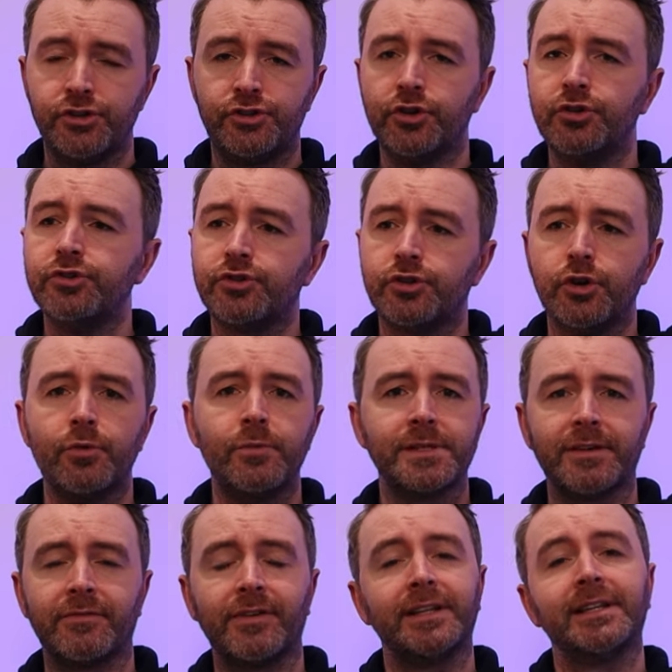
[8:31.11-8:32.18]
Dune 2
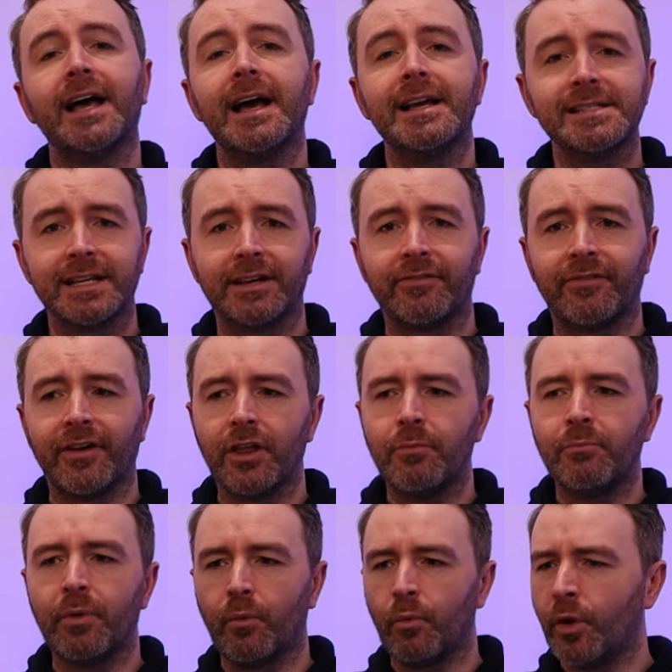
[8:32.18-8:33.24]
was a fantastic
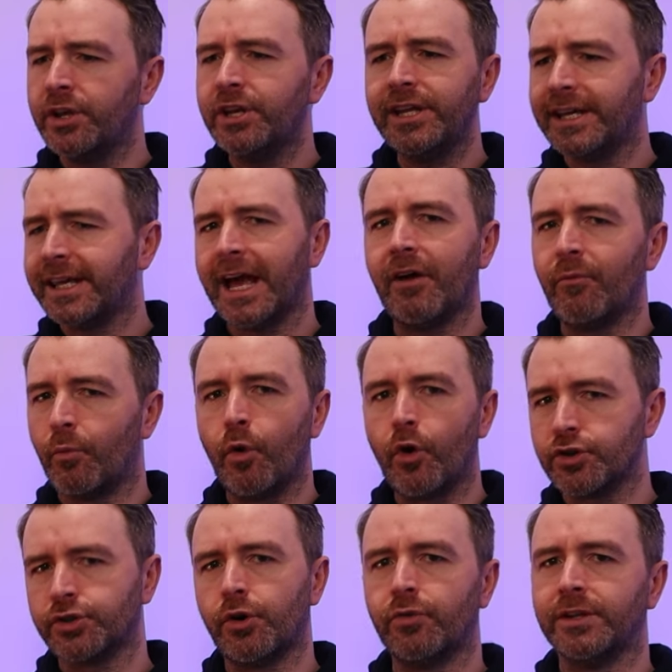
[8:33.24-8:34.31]
film, but one that you can't
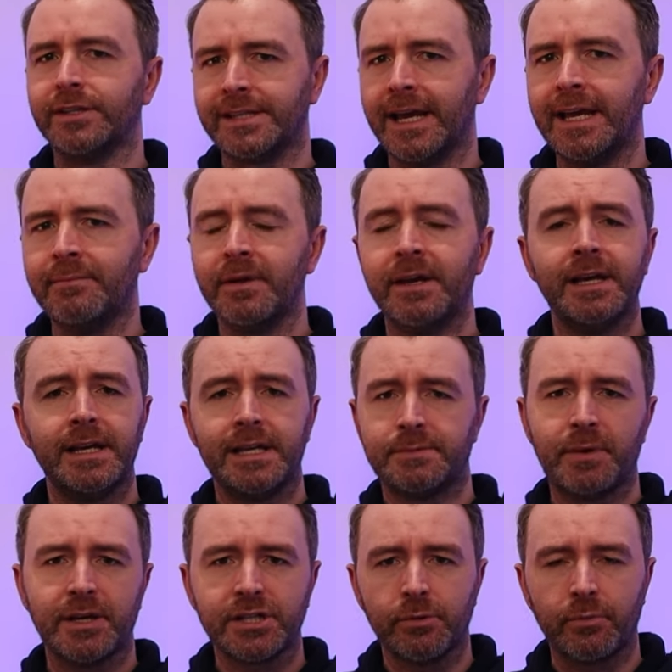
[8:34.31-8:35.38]
watch all the time,
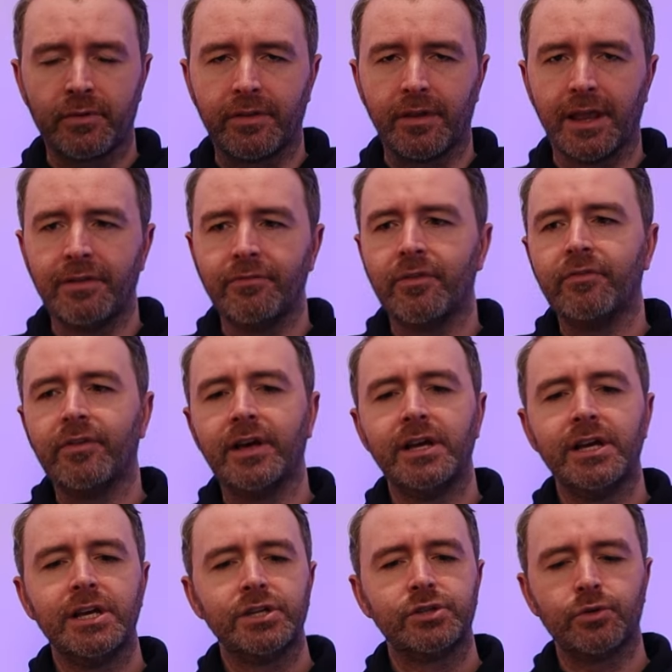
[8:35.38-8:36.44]
especially with the length of it.
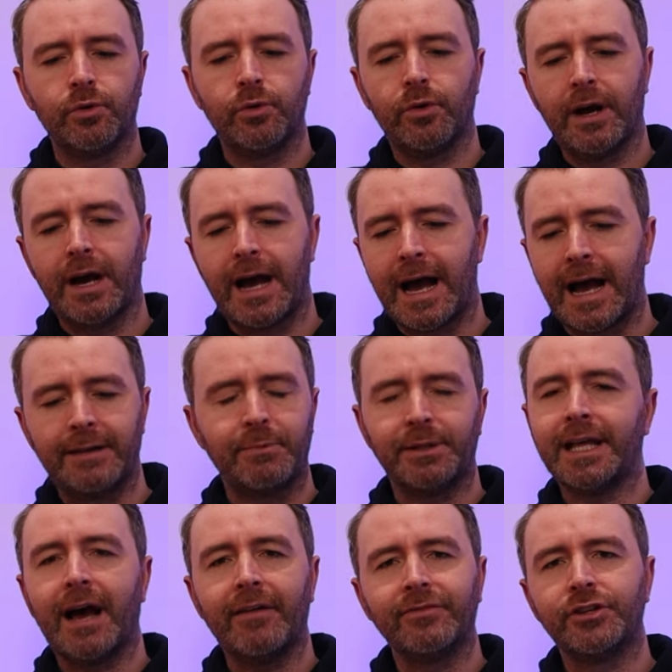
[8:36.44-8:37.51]
So I
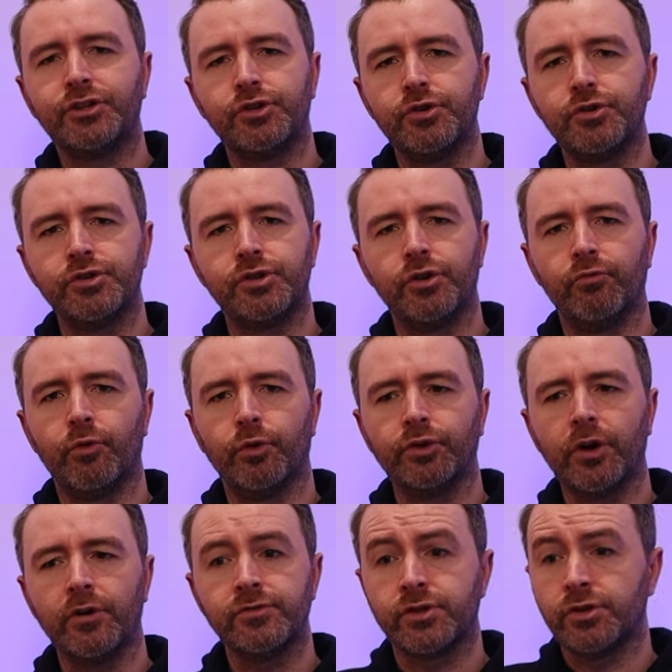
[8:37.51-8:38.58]
would have to choose
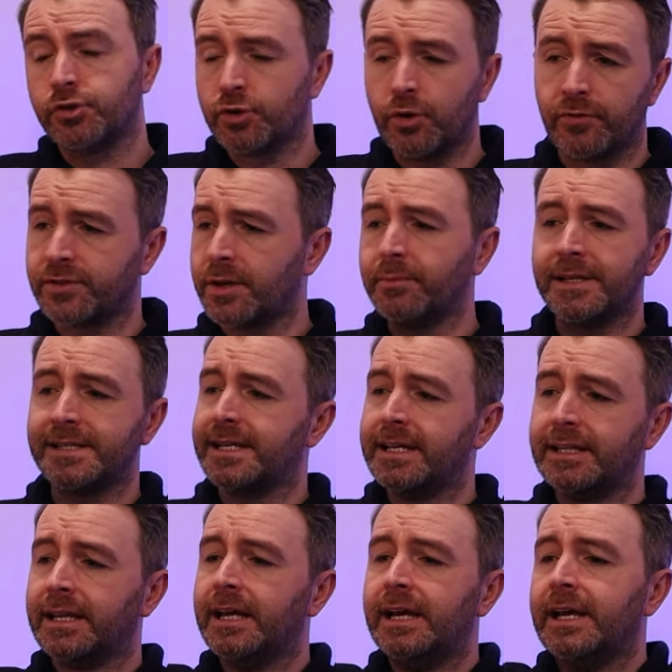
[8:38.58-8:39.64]
Roadhouse. So if somebody
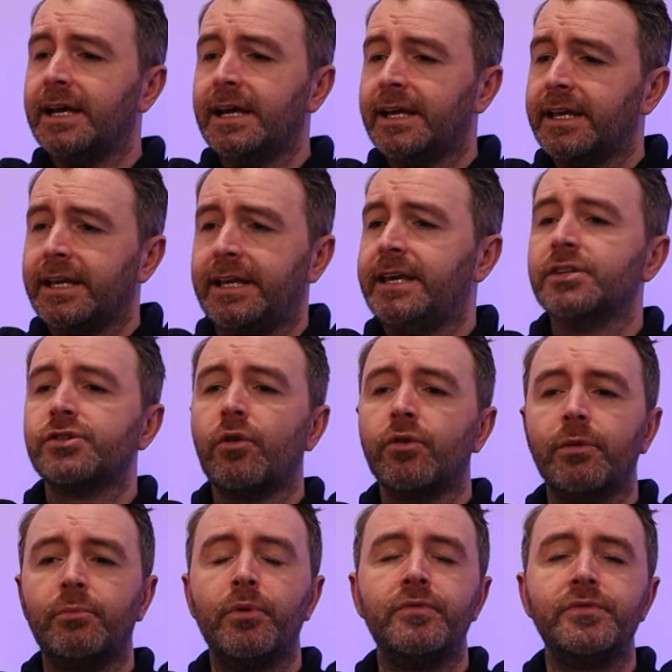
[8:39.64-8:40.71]
said, here's all
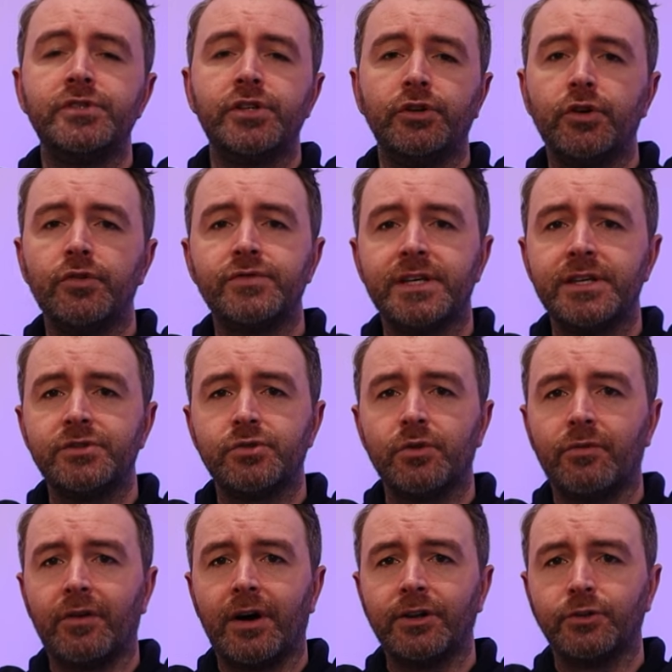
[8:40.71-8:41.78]
the movies that you've seen
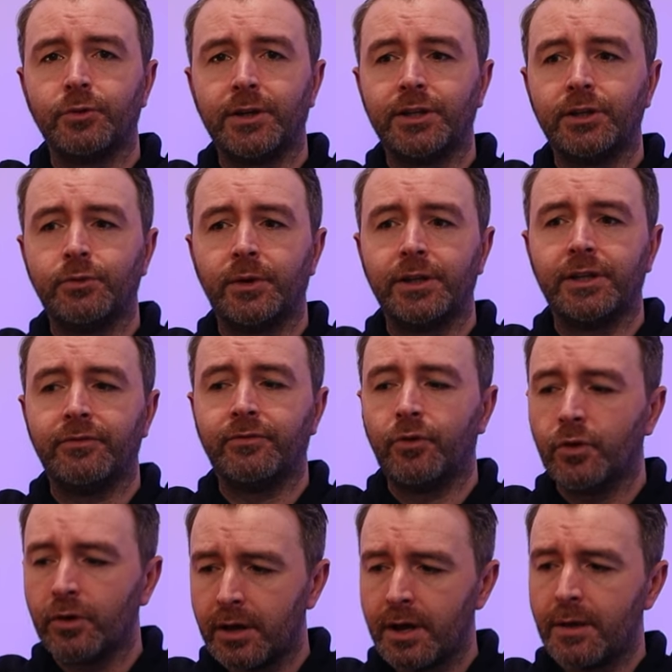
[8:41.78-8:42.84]
so far in
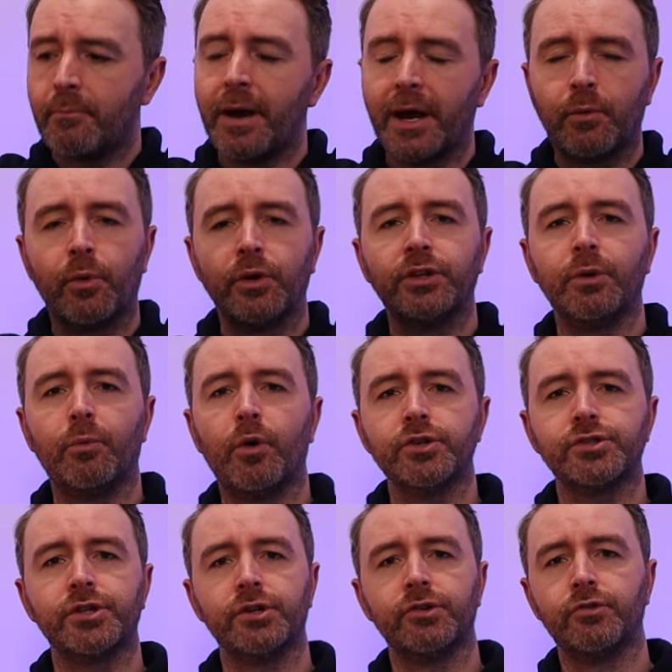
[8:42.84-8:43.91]
2024. Pick one to
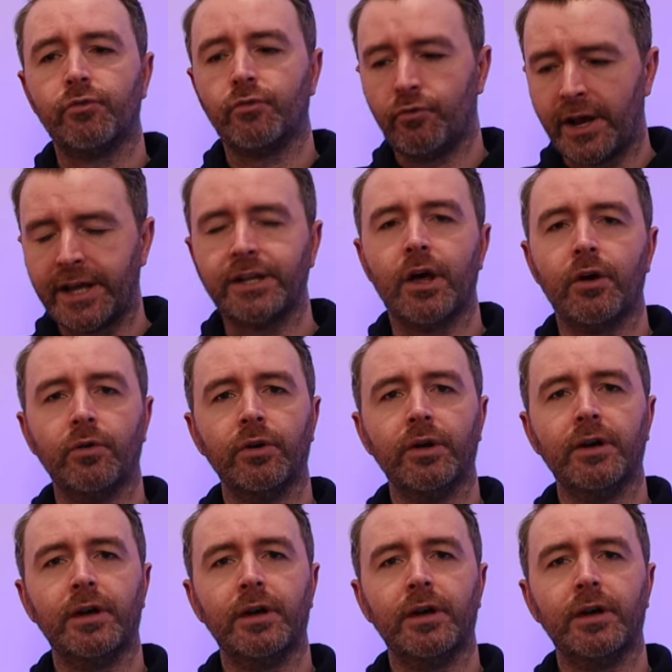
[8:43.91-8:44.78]
watch right now.